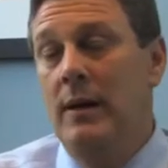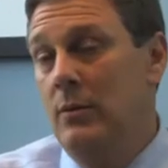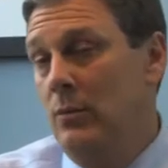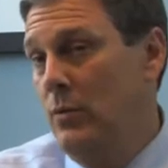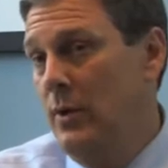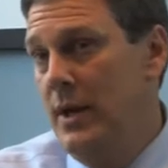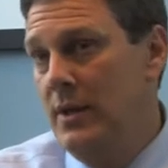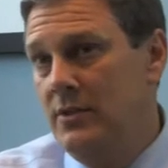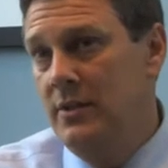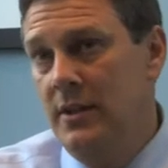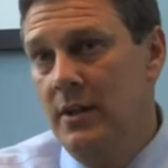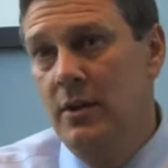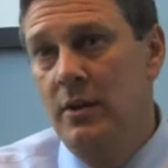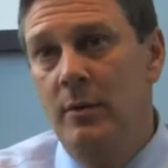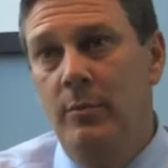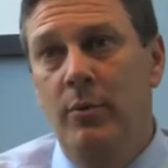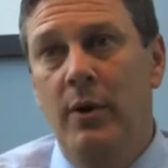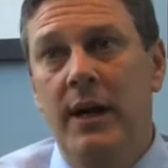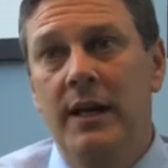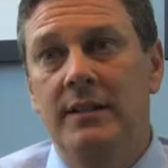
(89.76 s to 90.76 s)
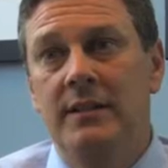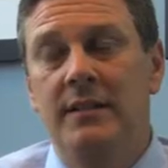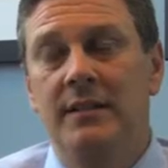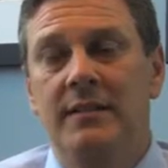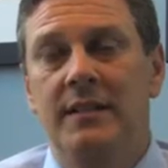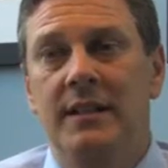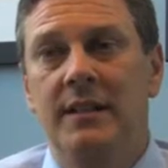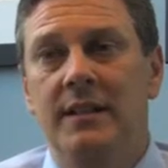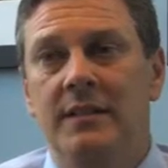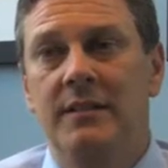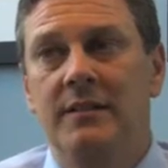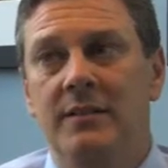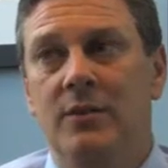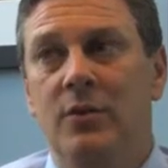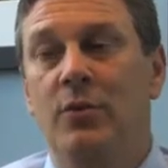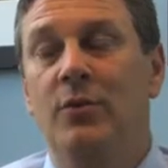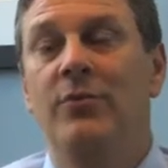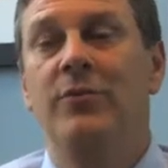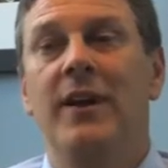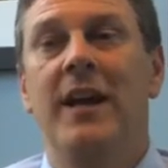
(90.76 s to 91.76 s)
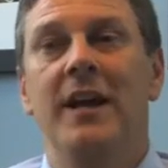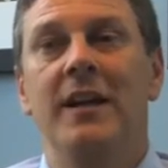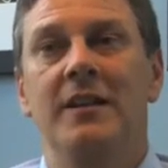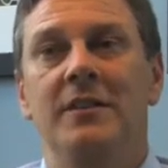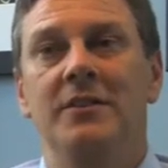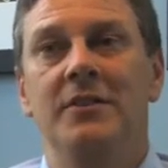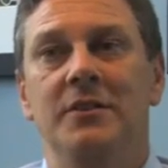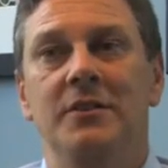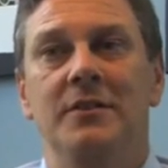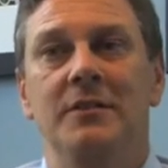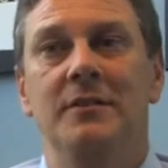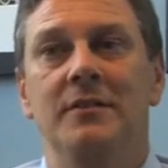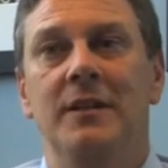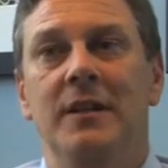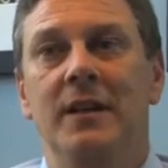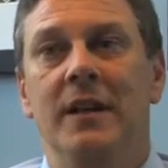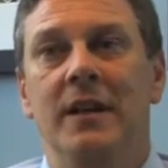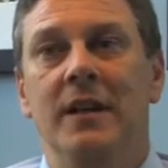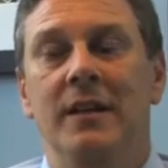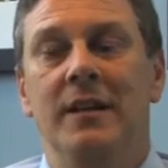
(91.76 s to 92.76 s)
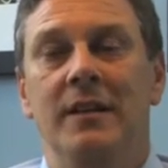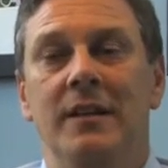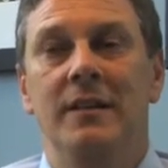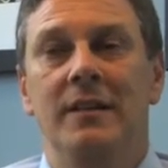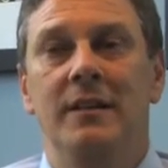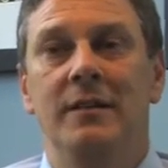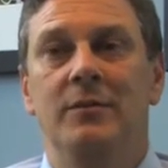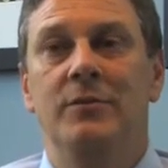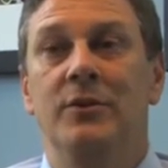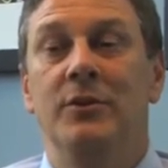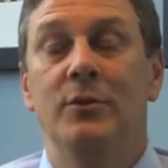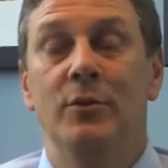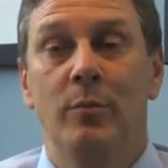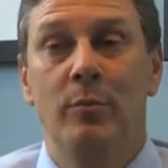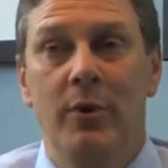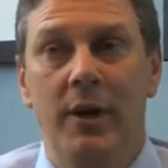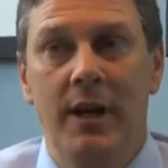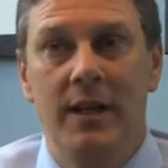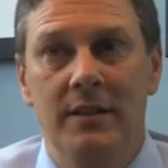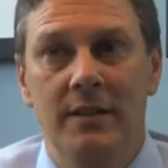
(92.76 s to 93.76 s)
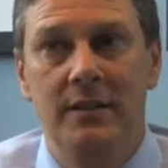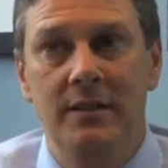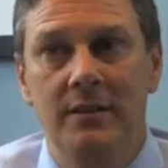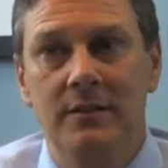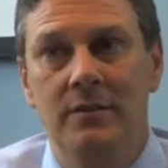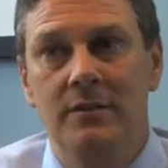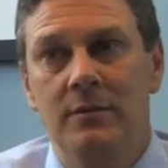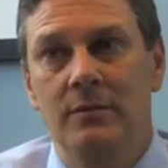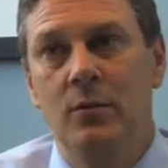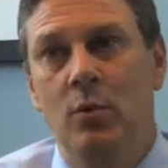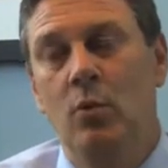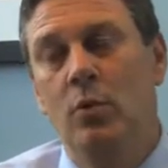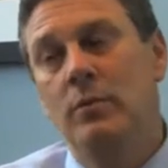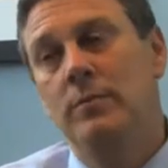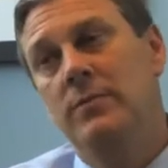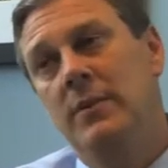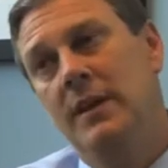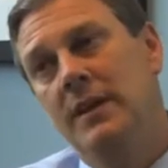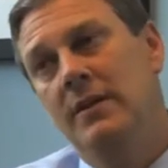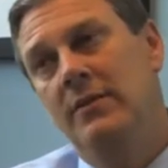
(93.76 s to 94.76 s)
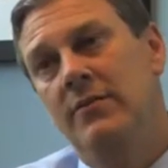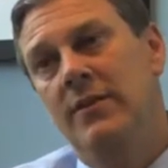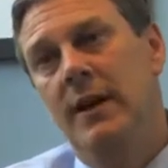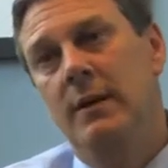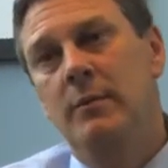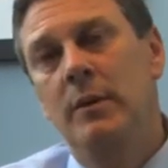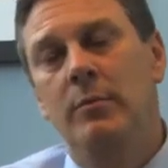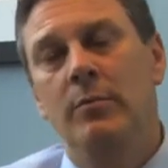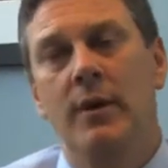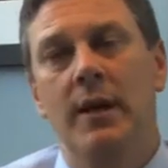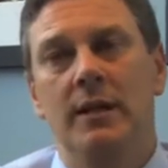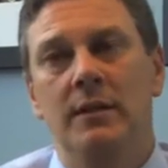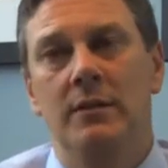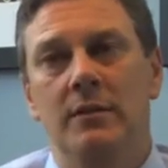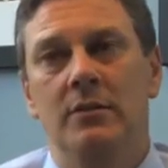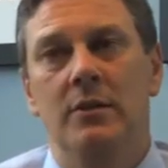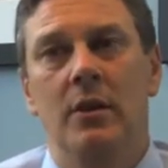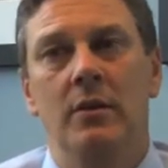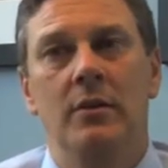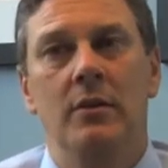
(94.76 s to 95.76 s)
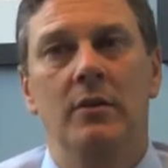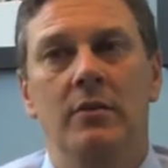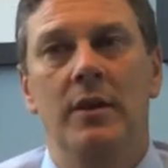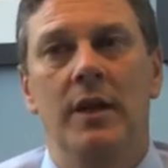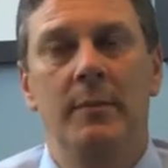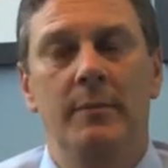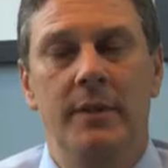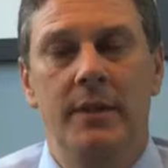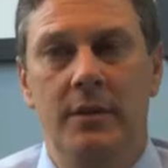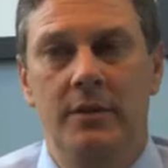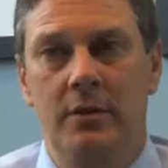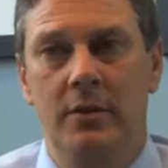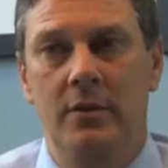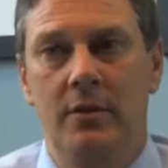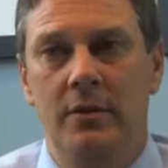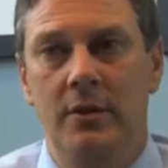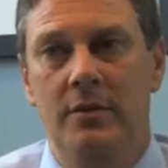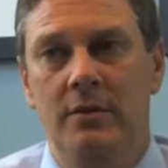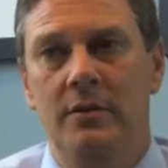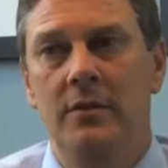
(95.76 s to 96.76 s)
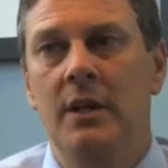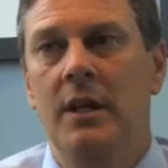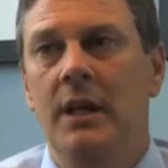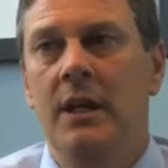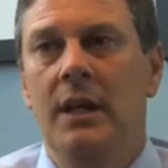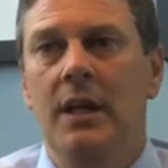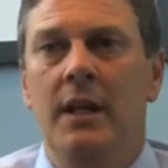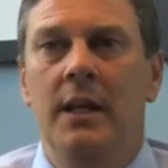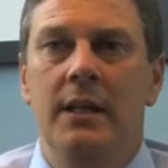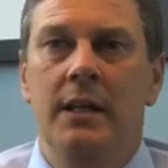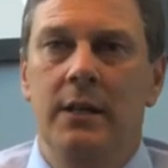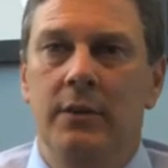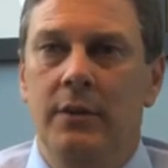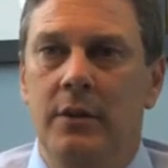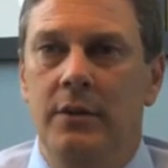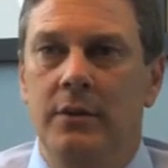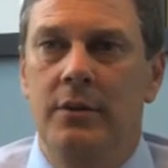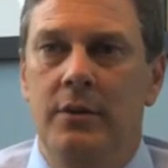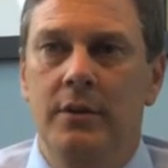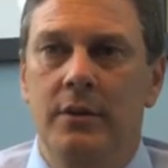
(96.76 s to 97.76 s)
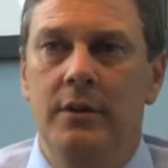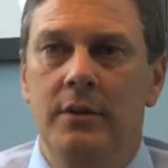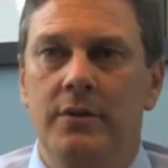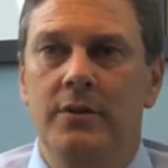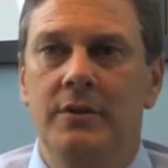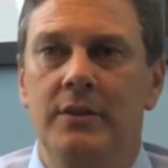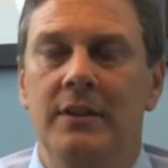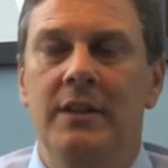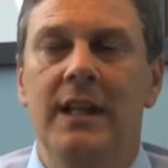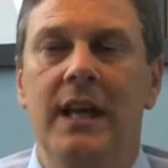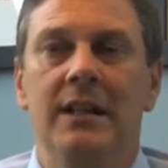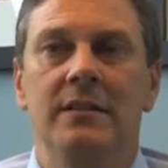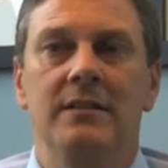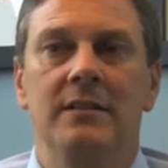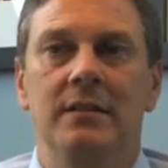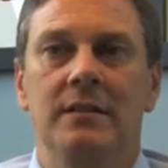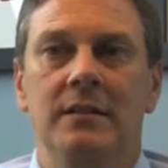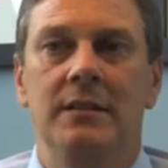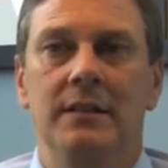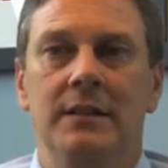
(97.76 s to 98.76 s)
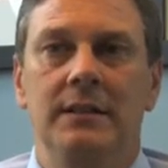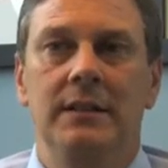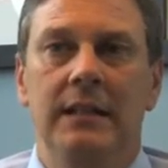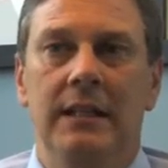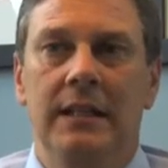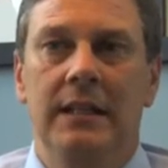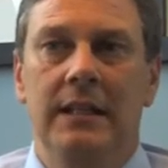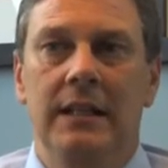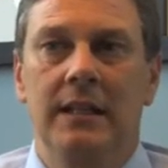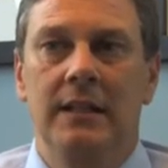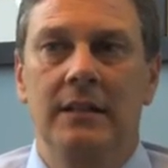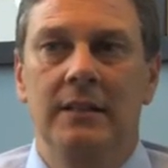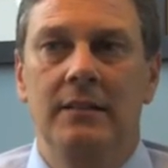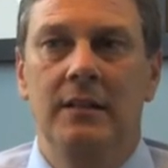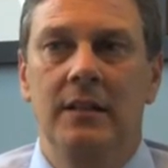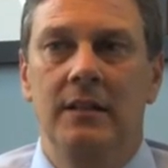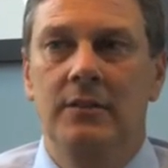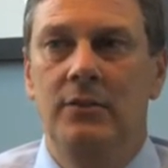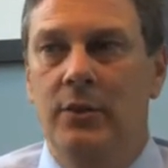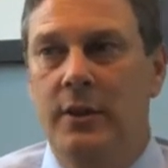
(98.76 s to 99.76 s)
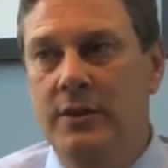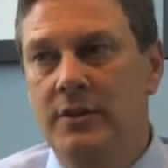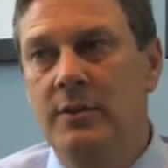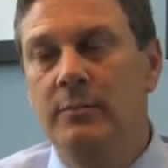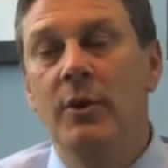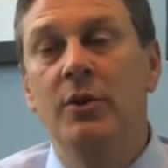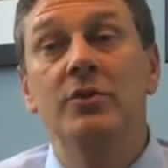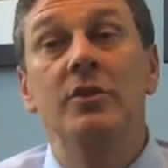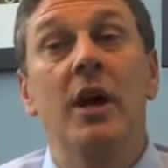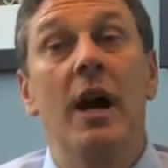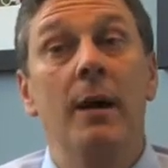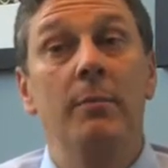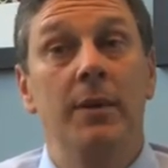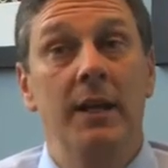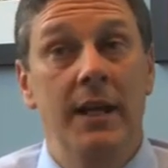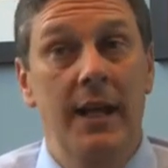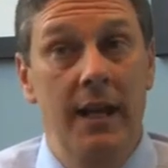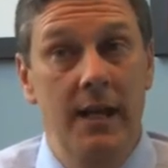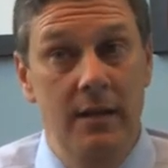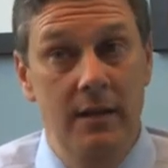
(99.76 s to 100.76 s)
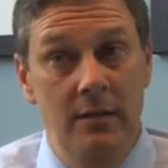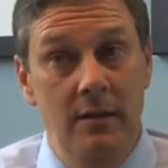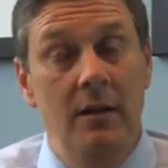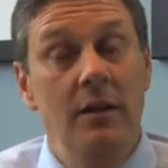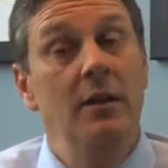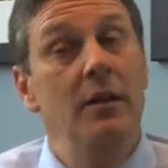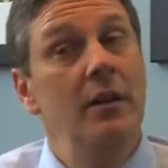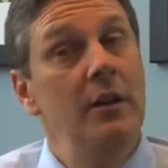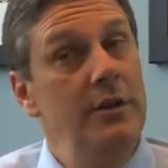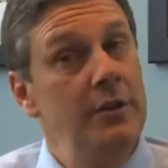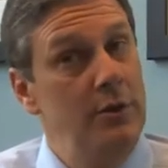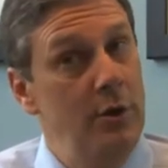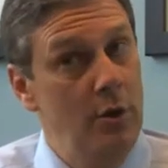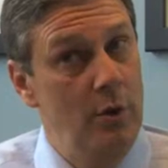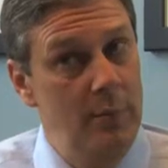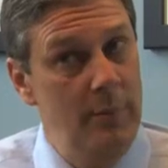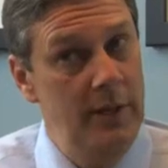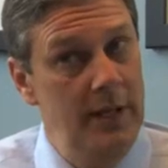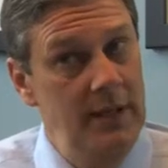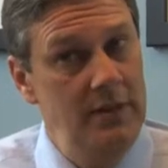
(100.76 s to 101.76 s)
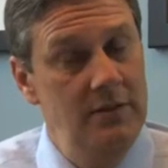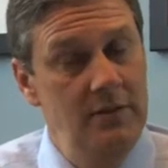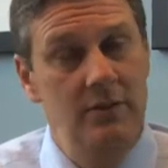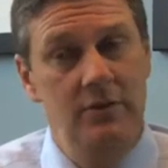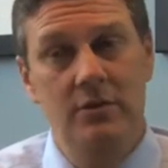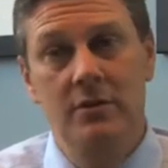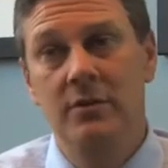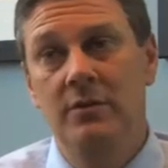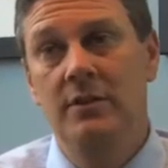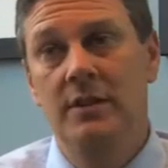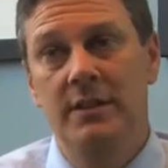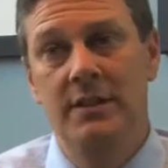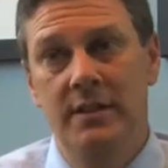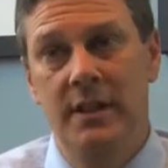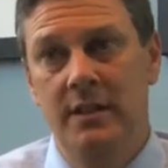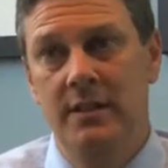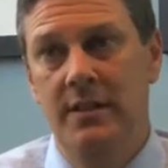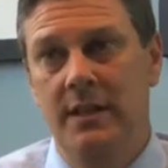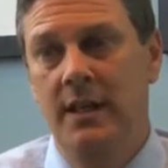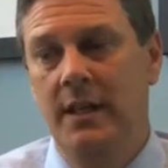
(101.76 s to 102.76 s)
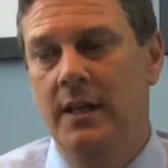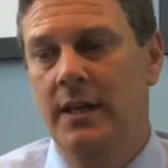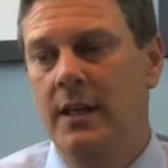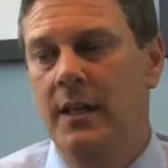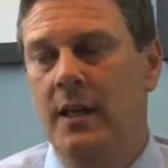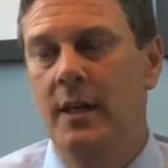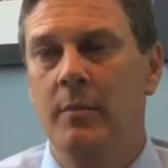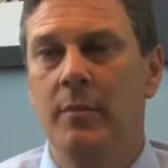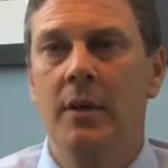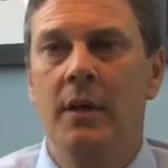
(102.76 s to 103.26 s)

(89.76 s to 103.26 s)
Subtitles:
We're actually going to practice as an old-fashioned general practice, or like a family practice, although I'm an internist. Now, an internist classically treats the most complicated adult patients, usually 16 and up,